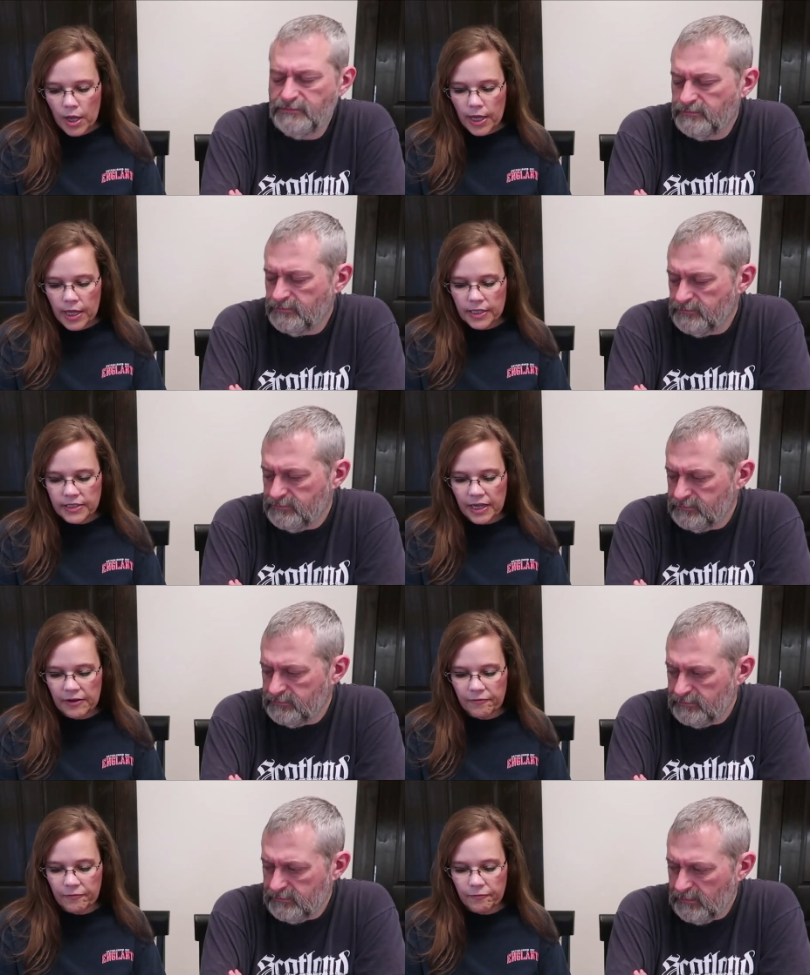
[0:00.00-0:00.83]
Speaker 1: It is a
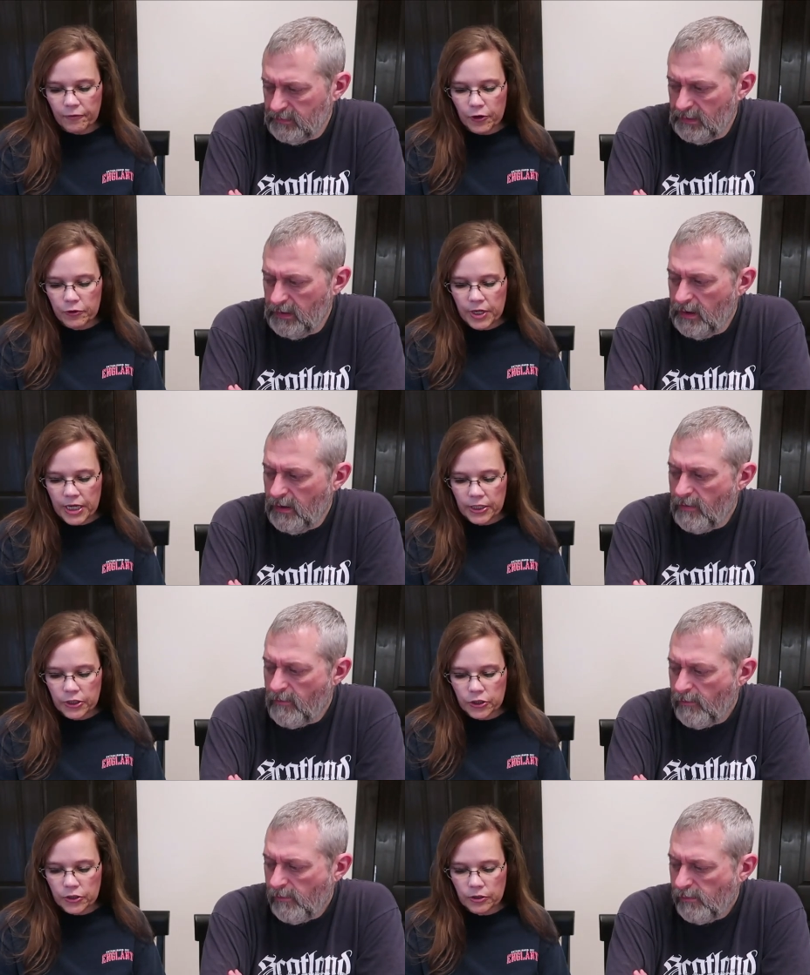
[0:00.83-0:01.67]

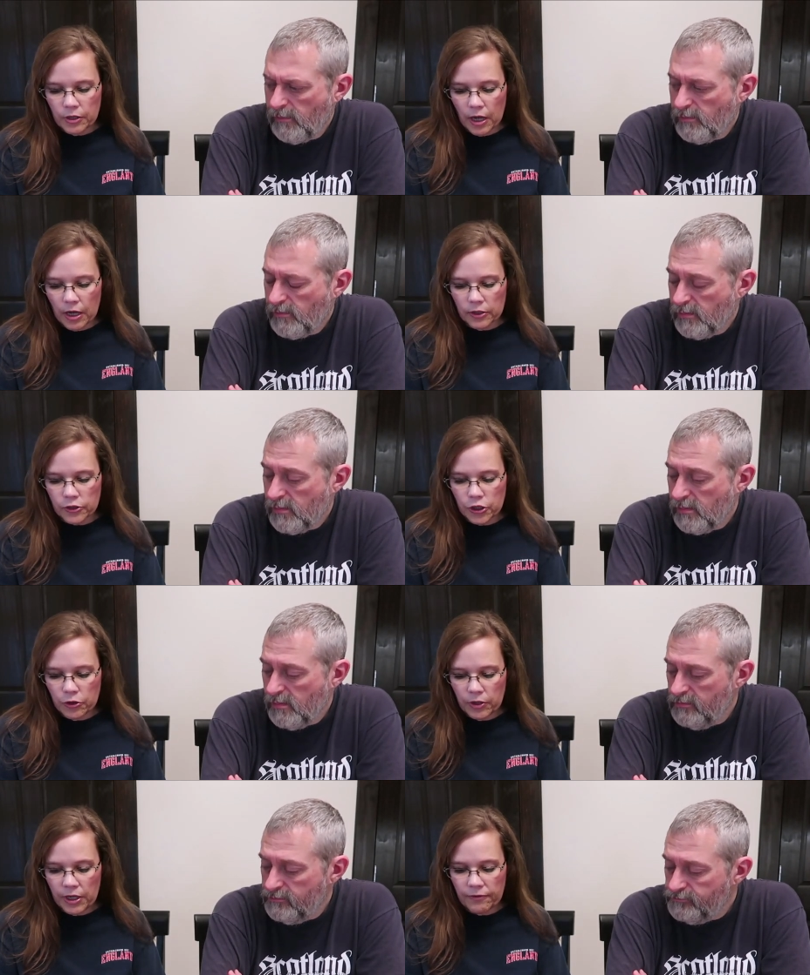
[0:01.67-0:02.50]
fruity, uh,
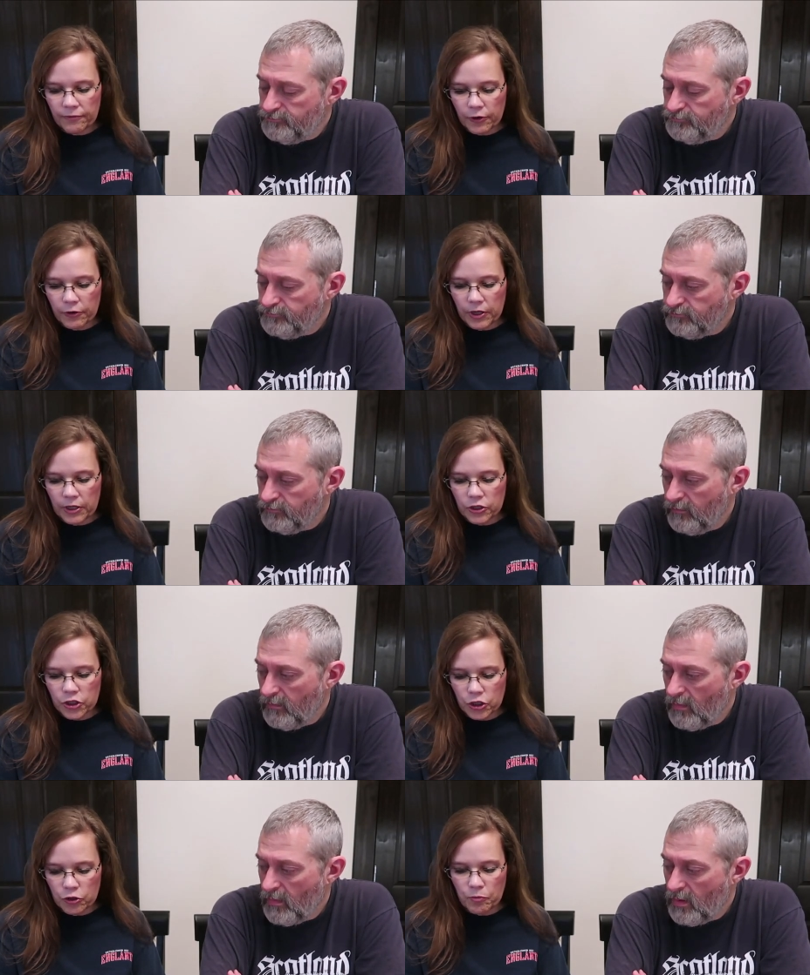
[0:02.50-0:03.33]
tutti
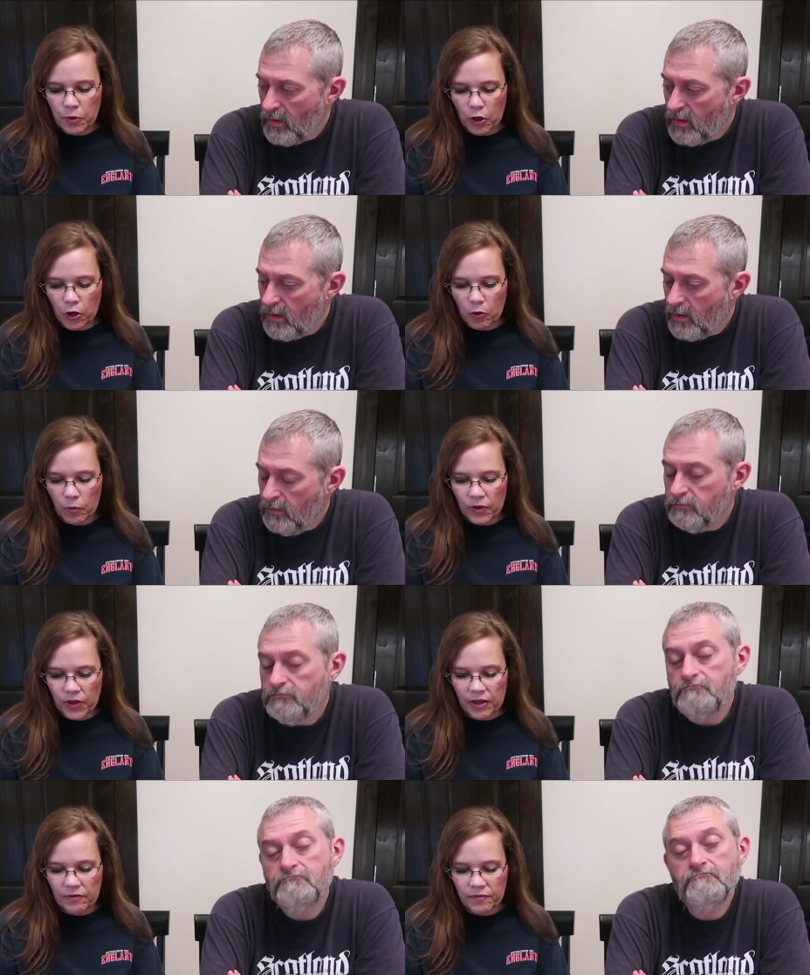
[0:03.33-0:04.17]
fruity chew bar
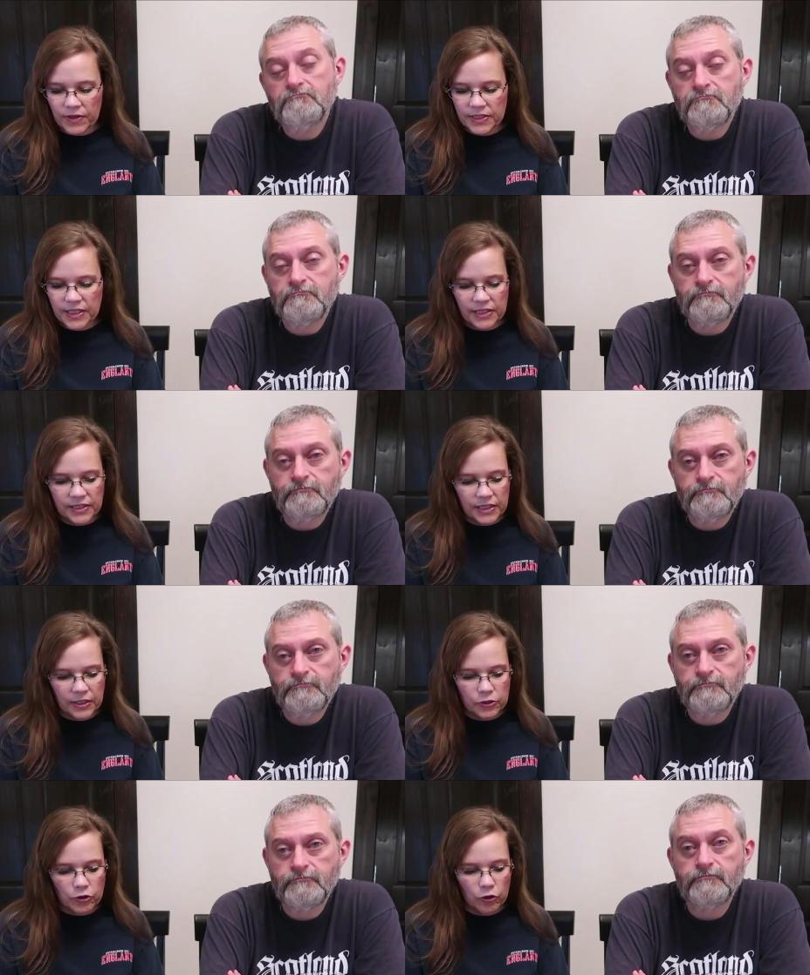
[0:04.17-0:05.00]
with a fizzy
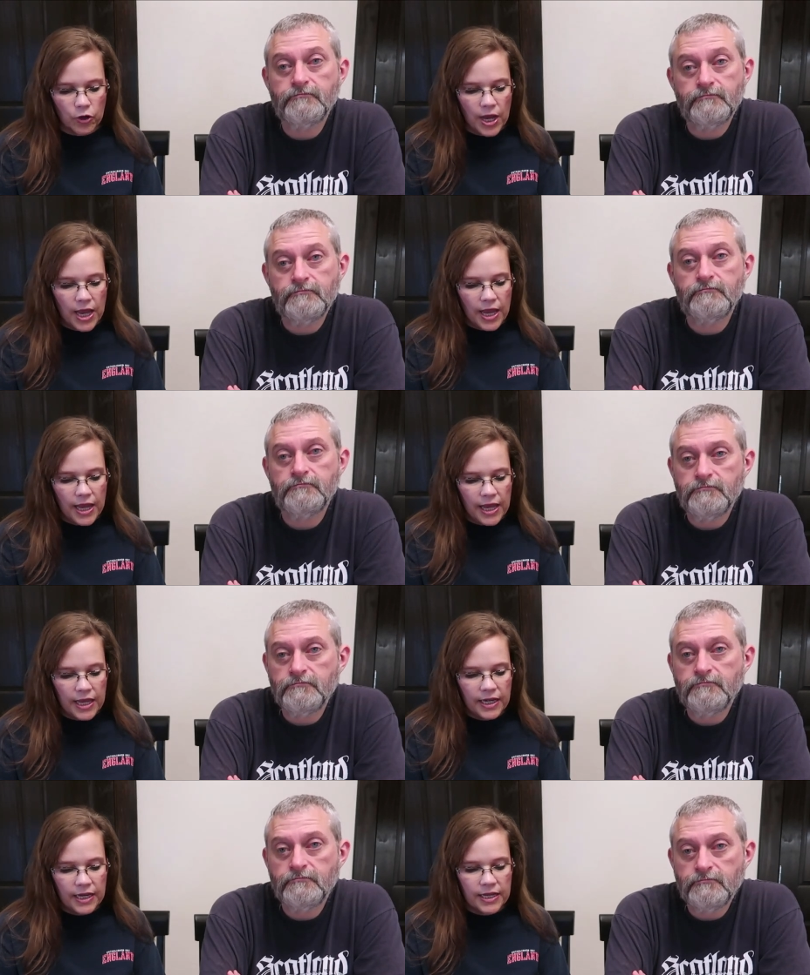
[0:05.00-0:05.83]
center.
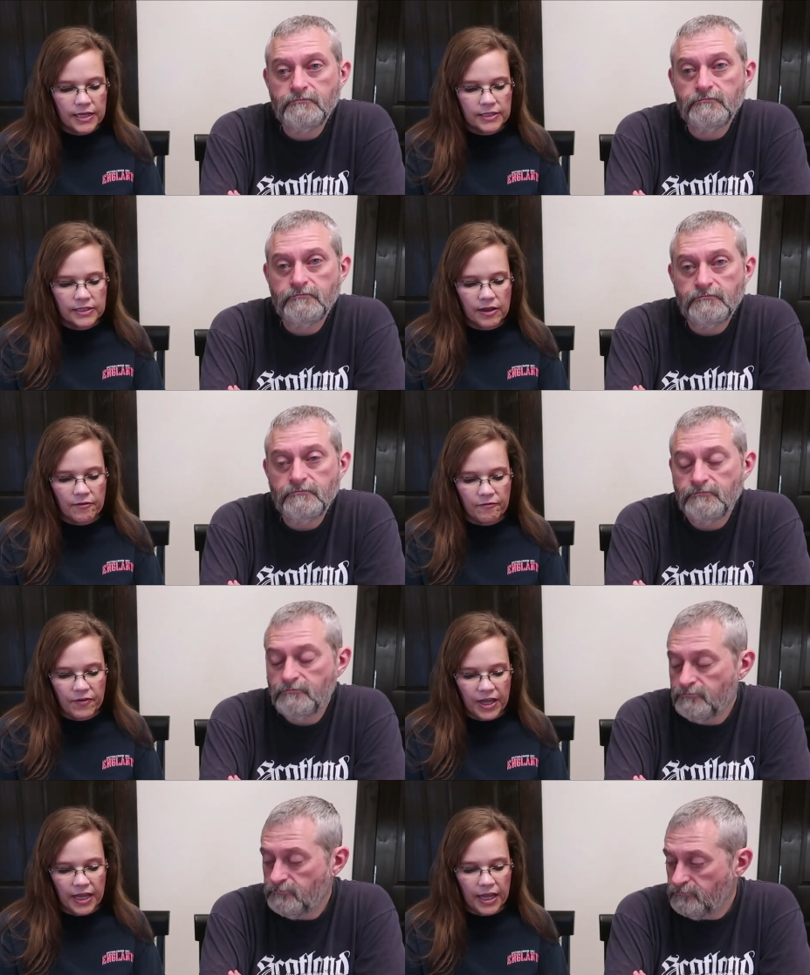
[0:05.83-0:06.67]
It is
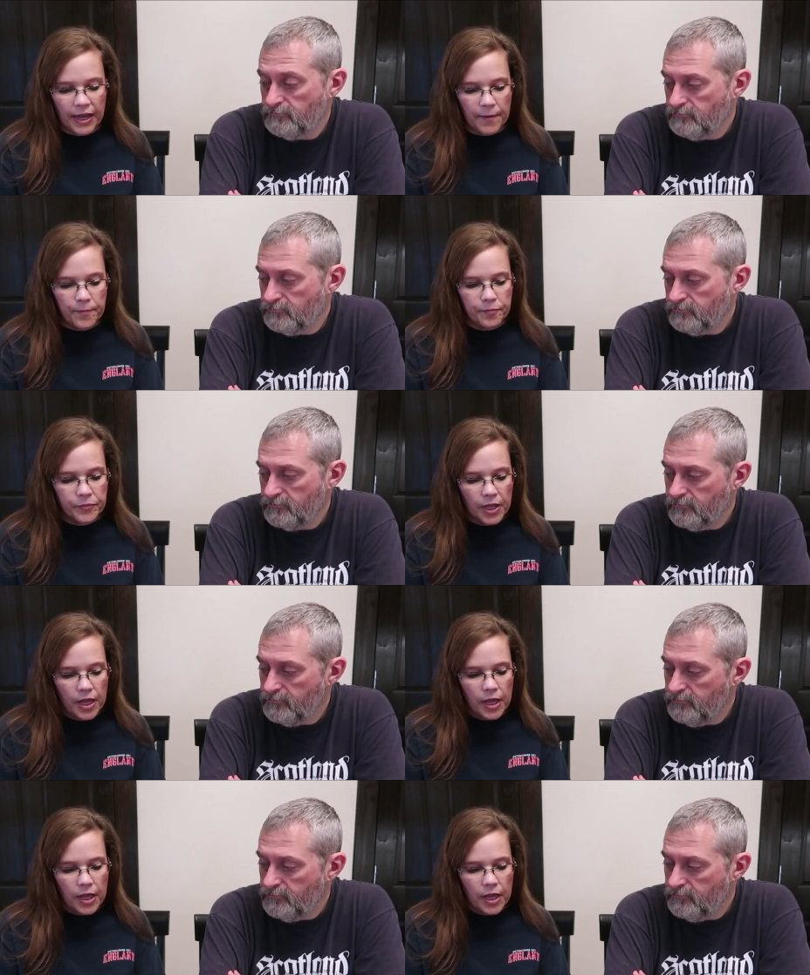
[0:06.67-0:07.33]
vegan.